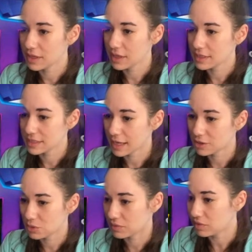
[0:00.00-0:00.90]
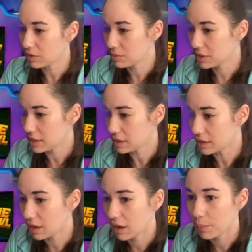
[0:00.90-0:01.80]
Statue of Liberty
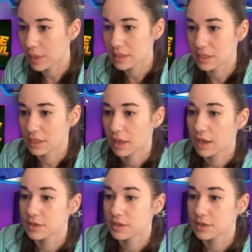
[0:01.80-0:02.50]
here. Amazing.